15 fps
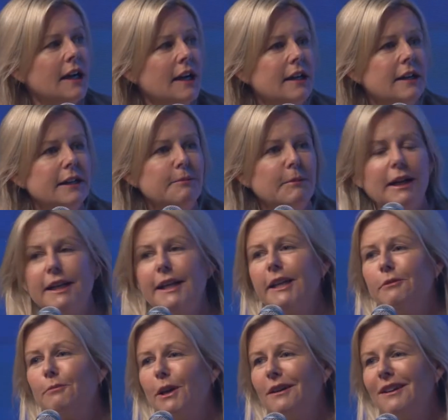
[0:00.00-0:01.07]
I'm Eileen
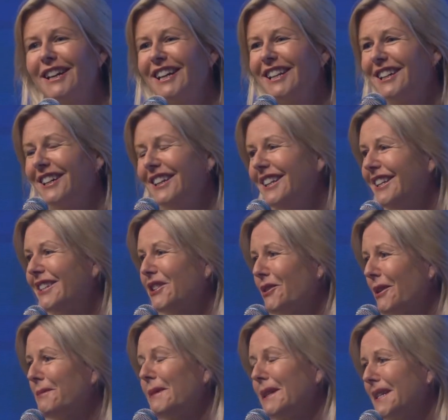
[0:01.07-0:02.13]
O'Mara and I lead
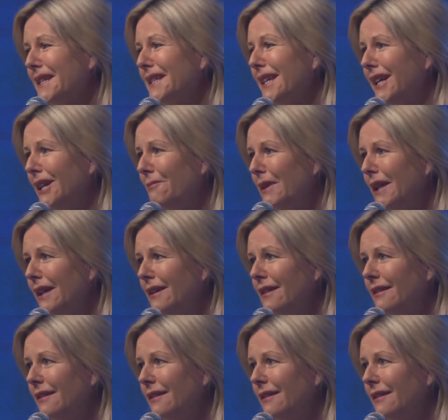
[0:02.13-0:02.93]
Stripe's business in EMEA.